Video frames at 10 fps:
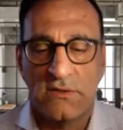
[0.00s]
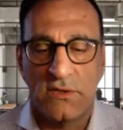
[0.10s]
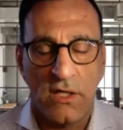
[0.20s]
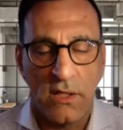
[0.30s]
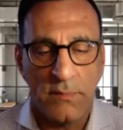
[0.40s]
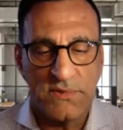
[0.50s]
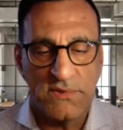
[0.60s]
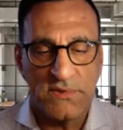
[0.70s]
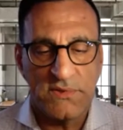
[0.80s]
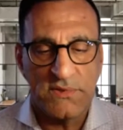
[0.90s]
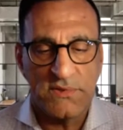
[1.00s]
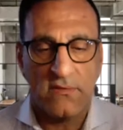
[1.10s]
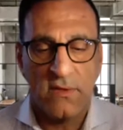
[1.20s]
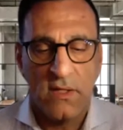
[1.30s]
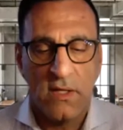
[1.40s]
Startups that
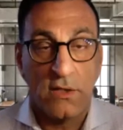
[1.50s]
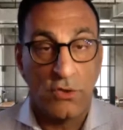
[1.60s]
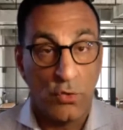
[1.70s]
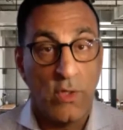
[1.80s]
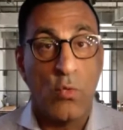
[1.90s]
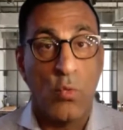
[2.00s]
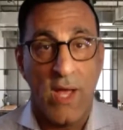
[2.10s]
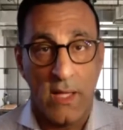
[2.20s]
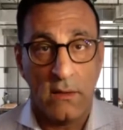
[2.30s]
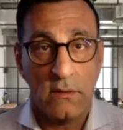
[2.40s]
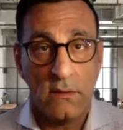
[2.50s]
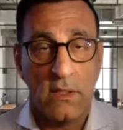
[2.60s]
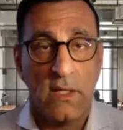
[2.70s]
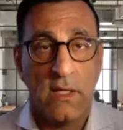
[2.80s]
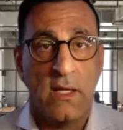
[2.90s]
are doing well,
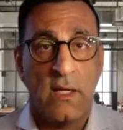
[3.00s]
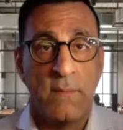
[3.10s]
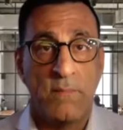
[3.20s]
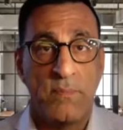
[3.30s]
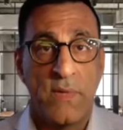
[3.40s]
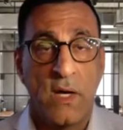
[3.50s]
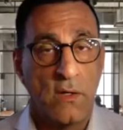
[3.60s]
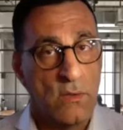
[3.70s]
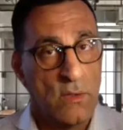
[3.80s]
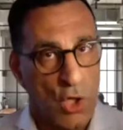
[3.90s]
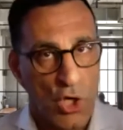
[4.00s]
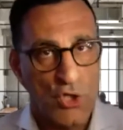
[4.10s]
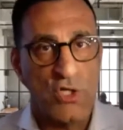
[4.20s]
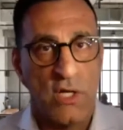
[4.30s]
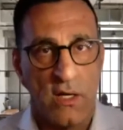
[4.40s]
are
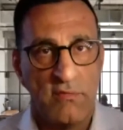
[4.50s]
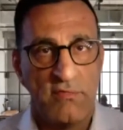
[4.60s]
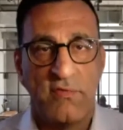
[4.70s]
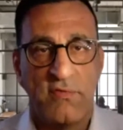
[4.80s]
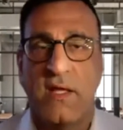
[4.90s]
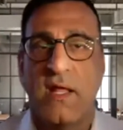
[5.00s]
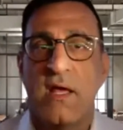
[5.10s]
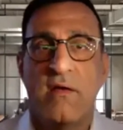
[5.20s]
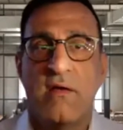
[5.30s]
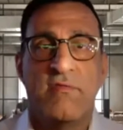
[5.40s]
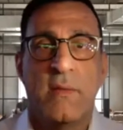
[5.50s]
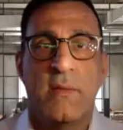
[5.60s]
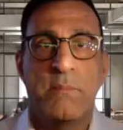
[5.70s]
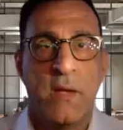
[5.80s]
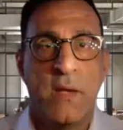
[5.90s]
large enough and have a
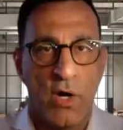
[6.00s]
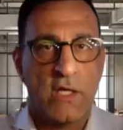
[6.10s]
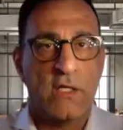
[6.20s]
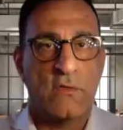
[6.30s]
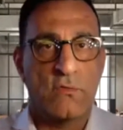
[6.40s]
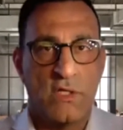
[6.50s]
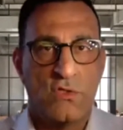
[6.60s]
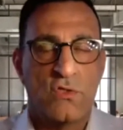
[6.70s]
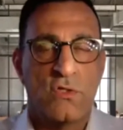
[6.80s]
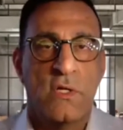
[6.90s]
big market reach,